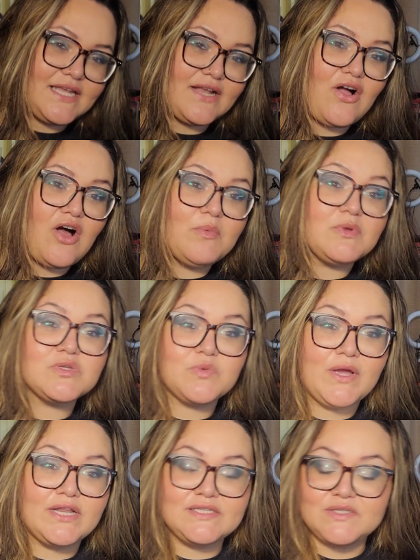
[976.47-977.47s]
like almost
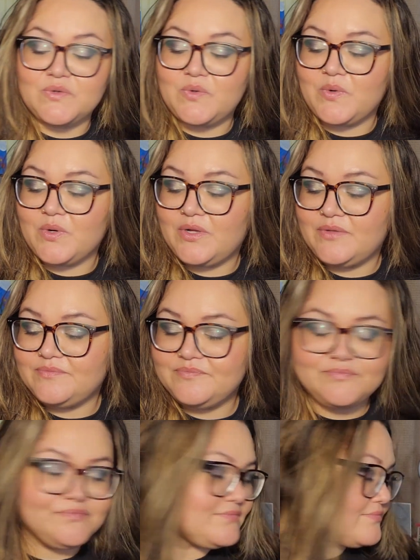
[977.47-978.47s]
red. It's so coral.
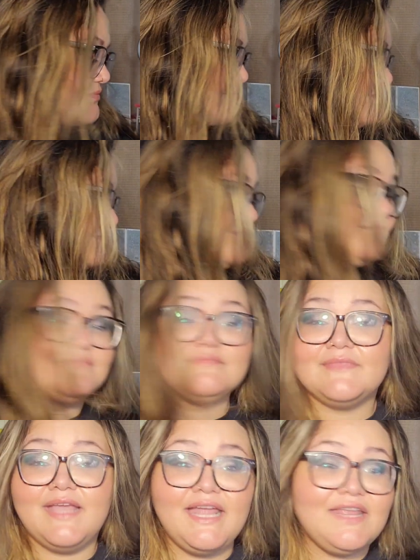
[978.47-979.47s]

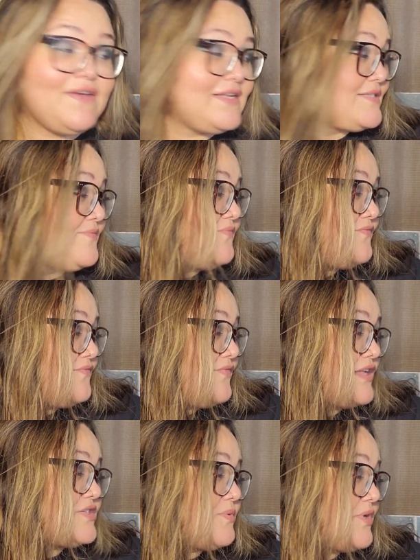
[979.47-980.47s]
Anyways,
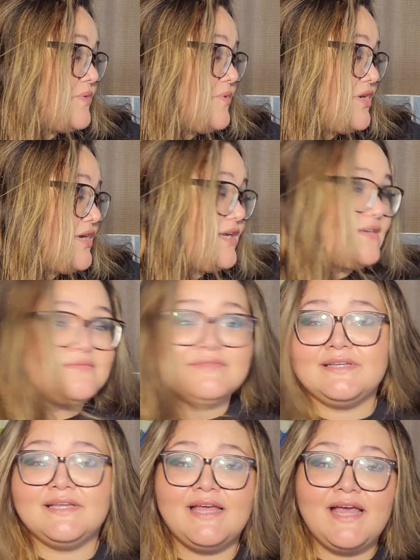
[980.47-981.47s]
that's what we're gonna work on.
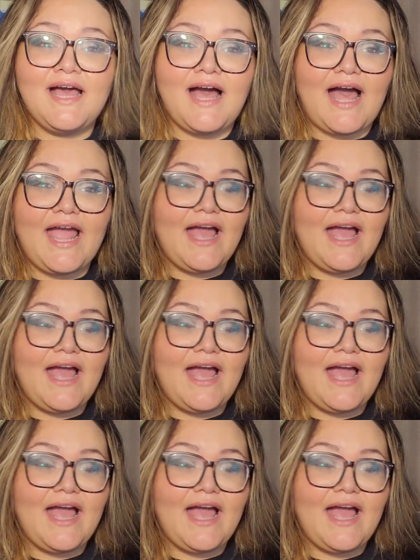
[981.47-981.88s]
I